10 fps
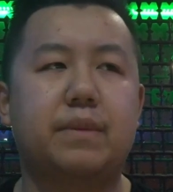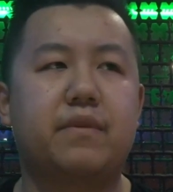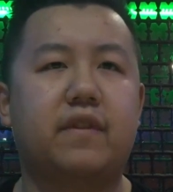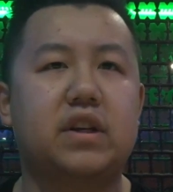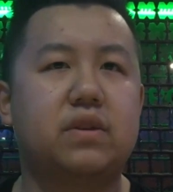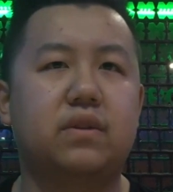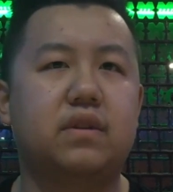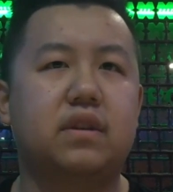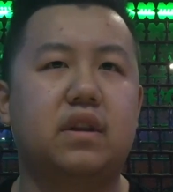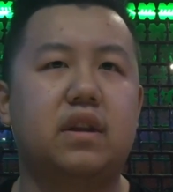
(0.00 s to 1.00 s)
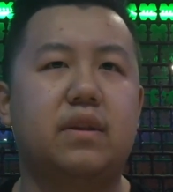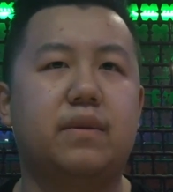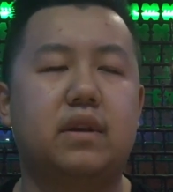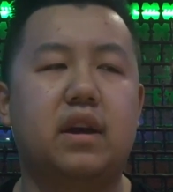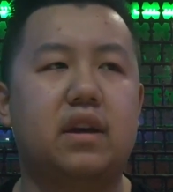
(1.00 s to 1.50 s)
Be professional.
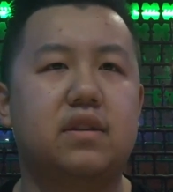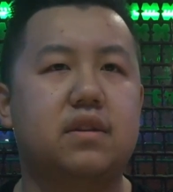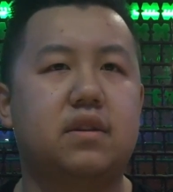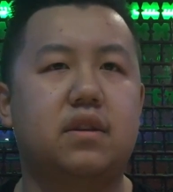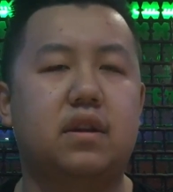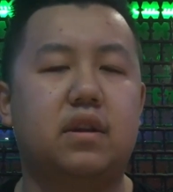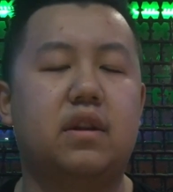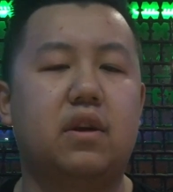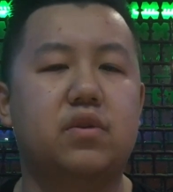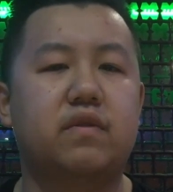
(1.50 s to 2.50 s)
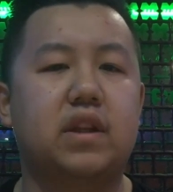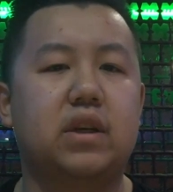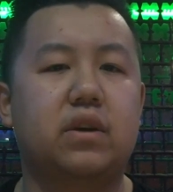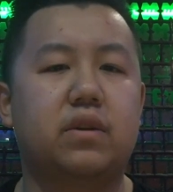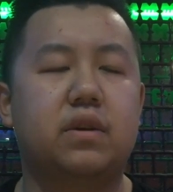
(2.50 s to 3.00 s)
Yeah. That was
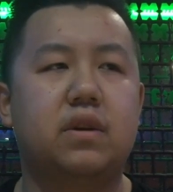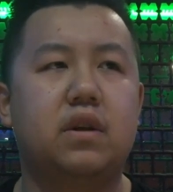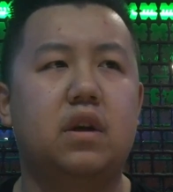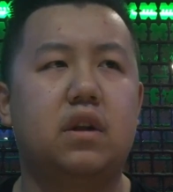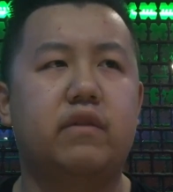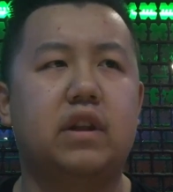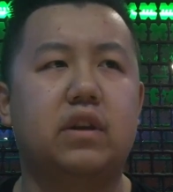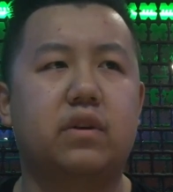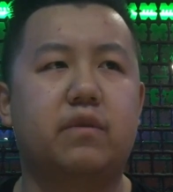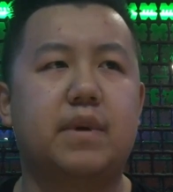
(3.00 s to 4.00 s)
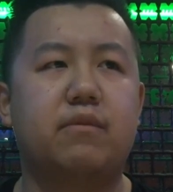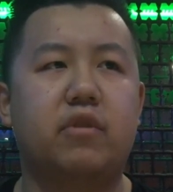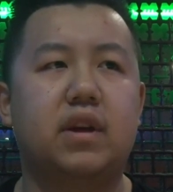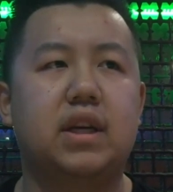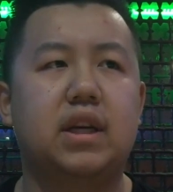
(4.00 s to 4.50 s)
really good. Really good memory.